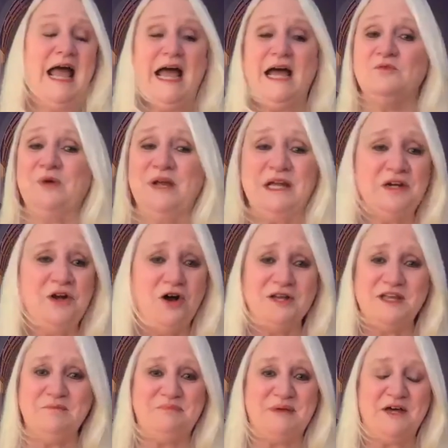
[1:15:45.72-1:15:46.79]
And we can all
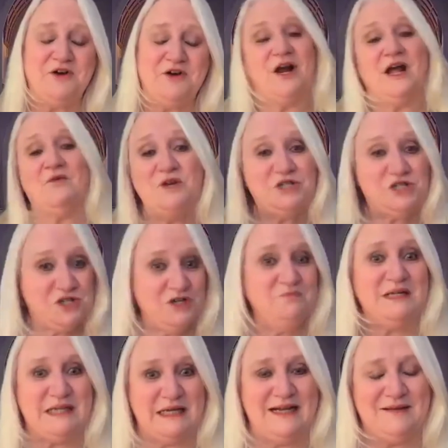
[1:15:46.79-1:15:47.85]
get better, and we should be
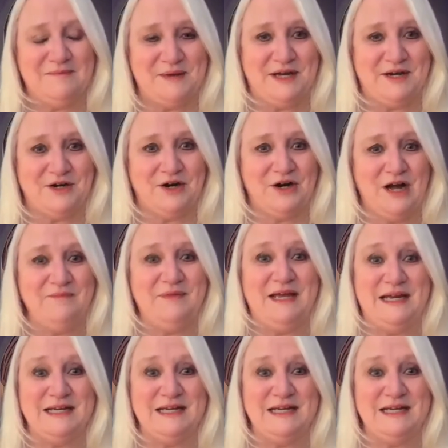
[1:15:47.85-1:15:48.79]
getting better. I mean,